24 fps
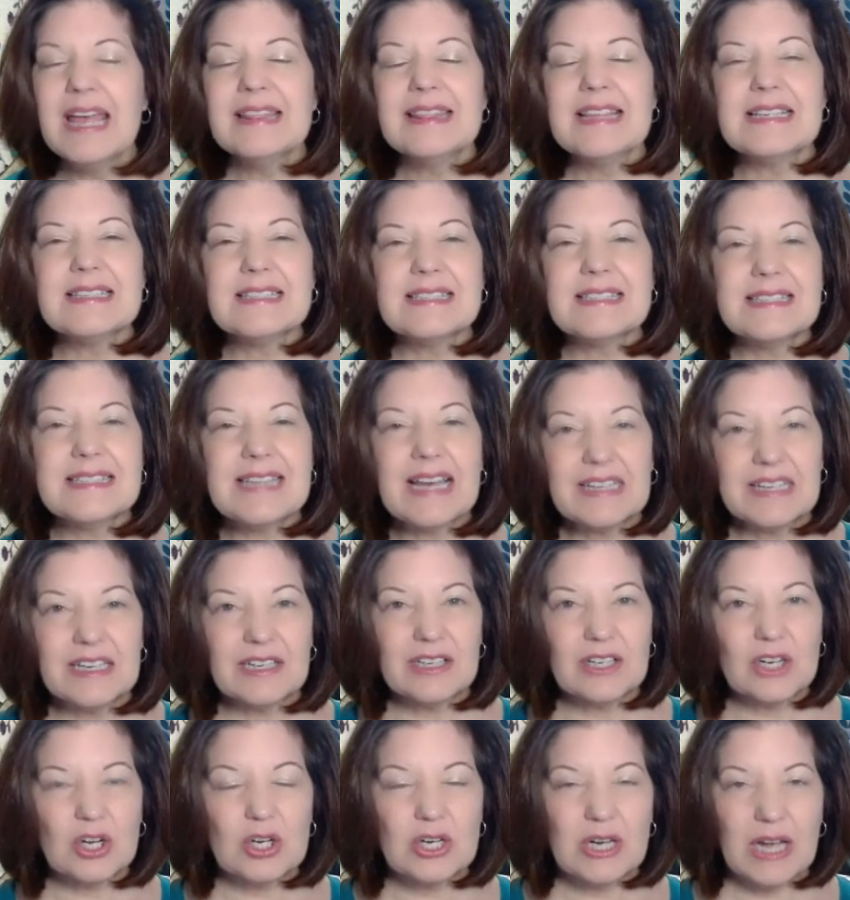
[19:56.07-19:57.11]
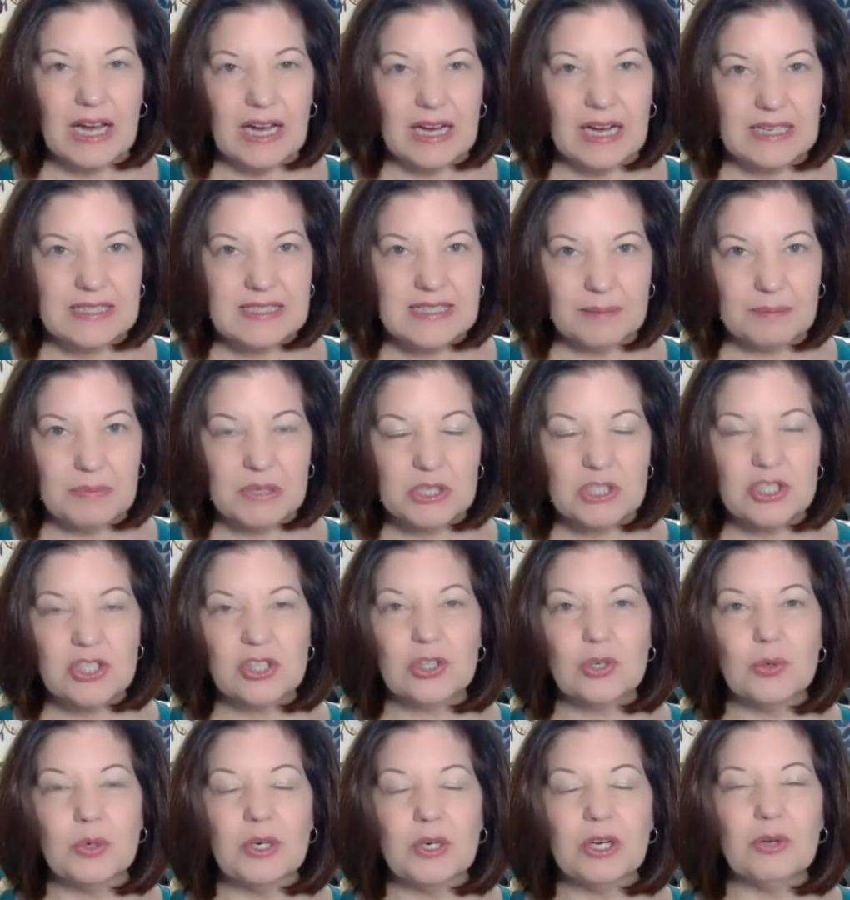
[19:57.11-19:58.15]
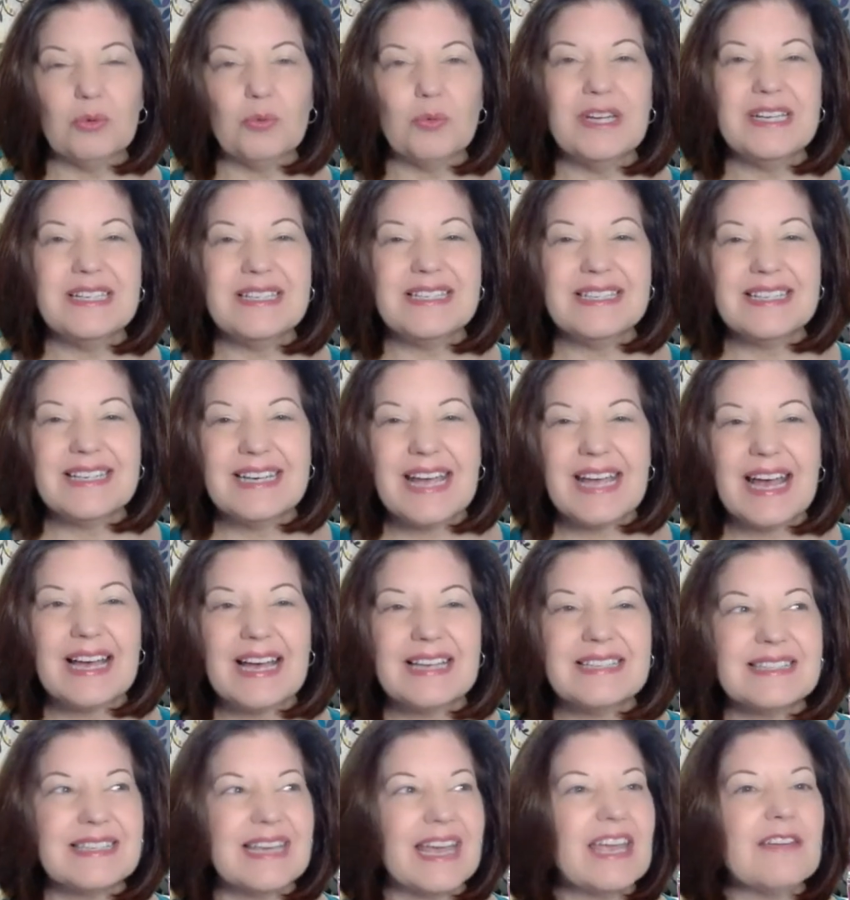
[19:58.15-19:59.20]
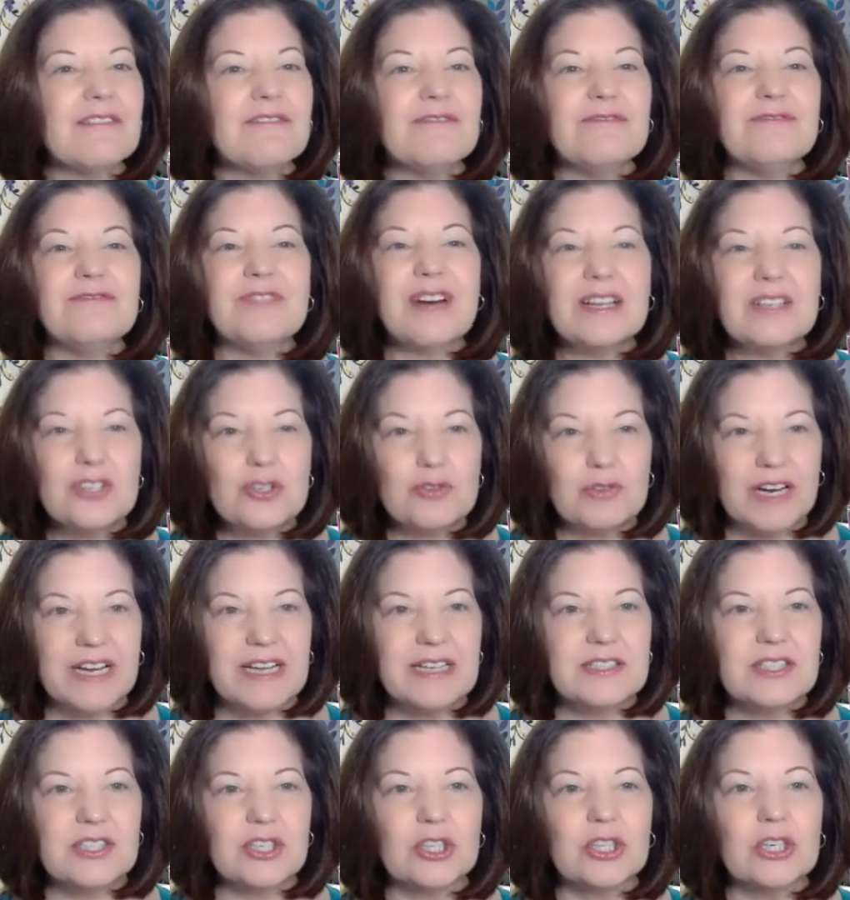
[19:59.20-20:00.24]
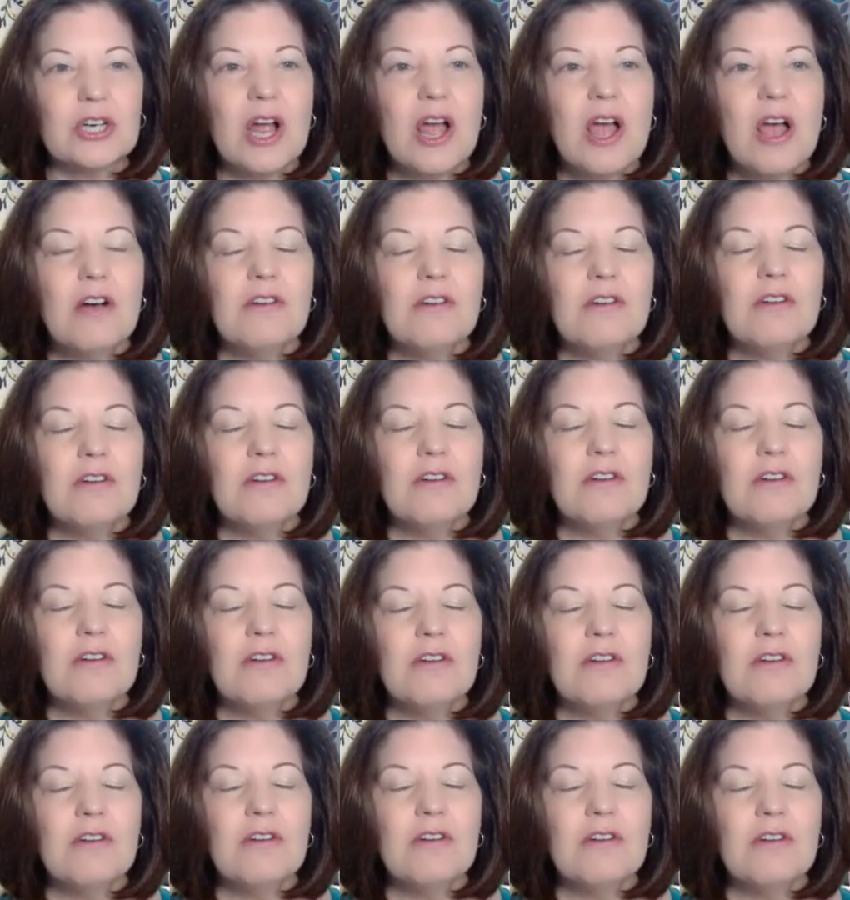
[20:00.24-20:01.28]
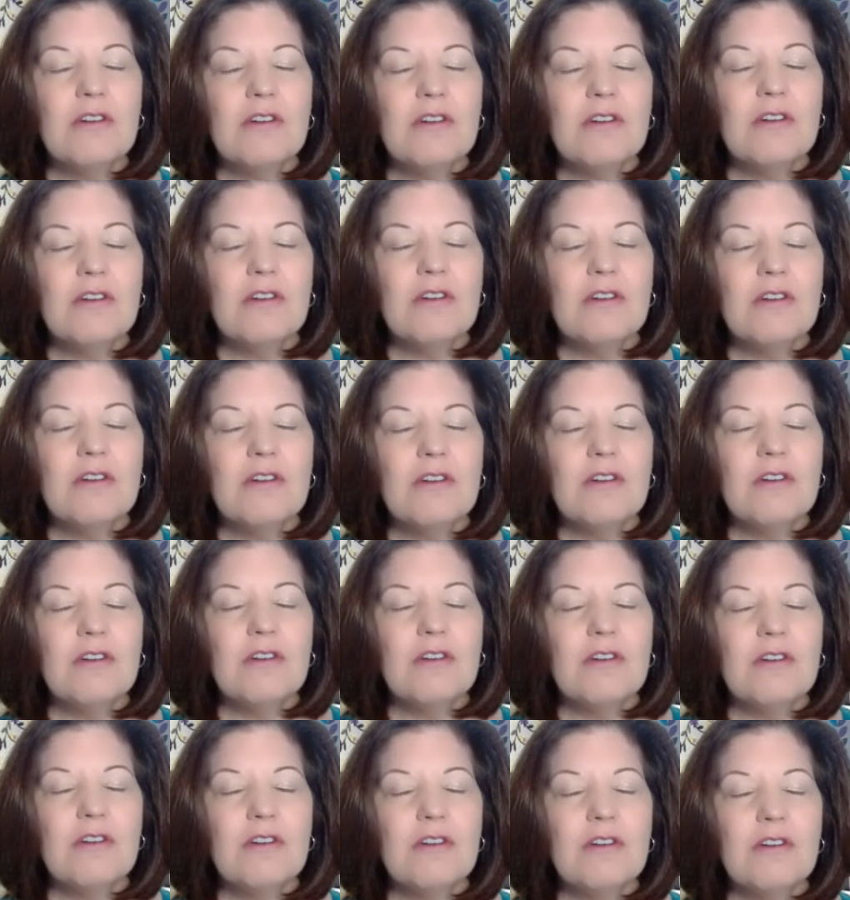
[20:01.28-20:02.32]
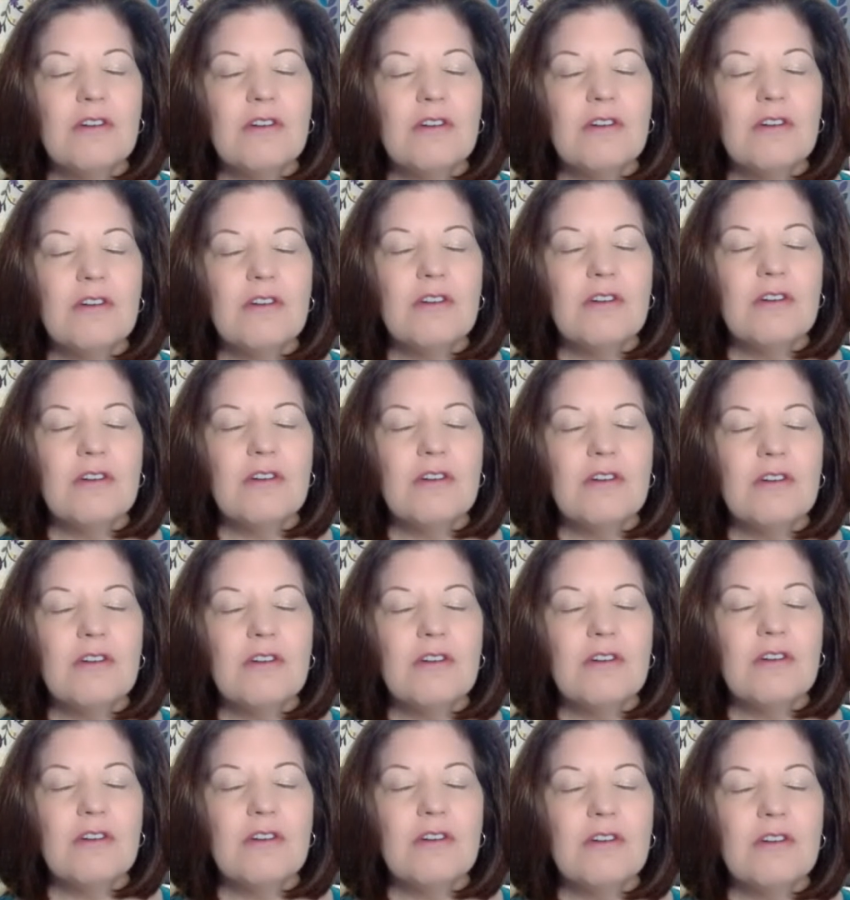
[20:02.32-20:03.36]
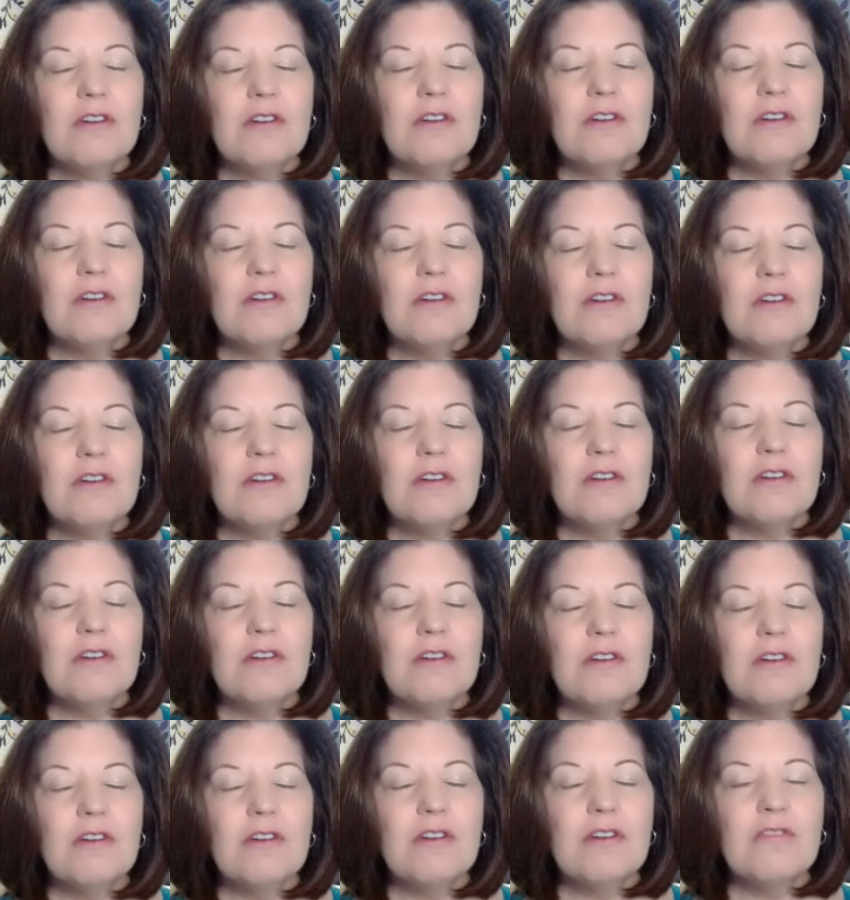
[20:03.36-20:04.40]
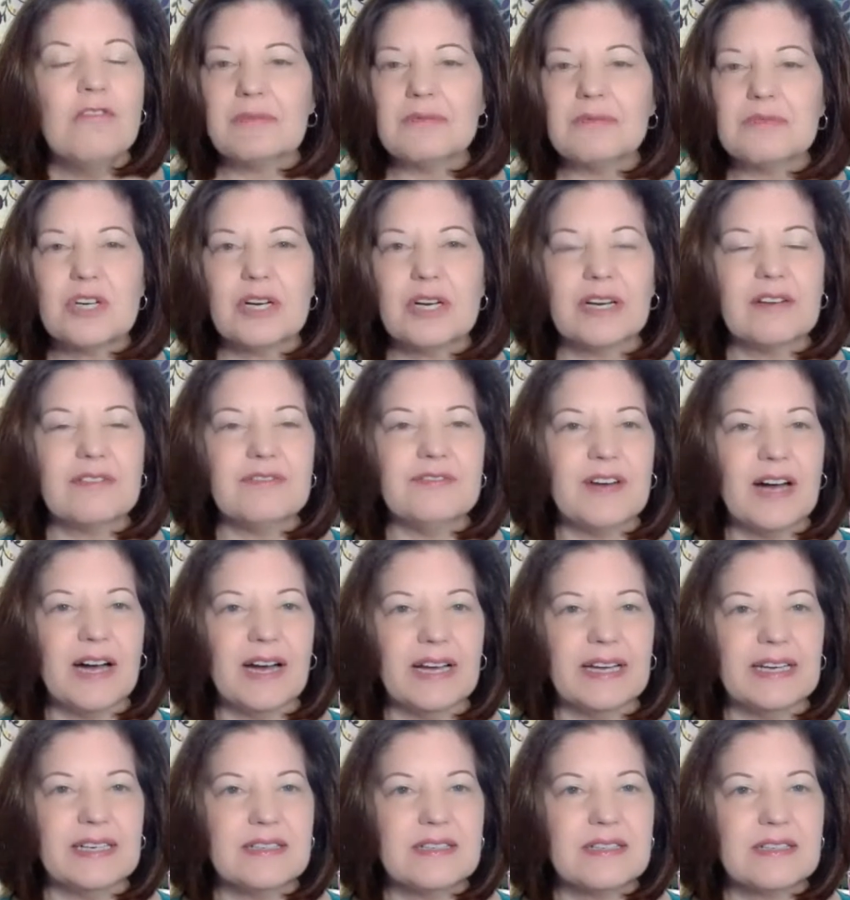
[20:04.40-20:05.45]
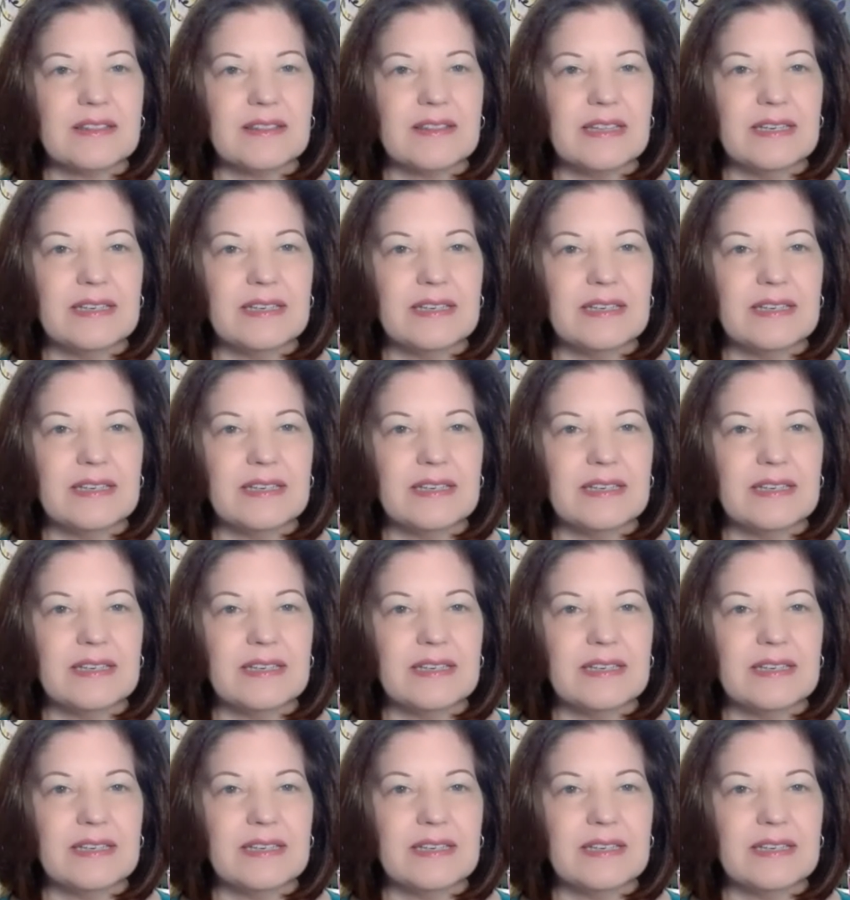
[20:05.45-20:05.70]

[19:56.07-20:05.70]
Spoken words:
The second temperature quilt we did as a fundraiser for a, I'm sorry, I'm trying to find the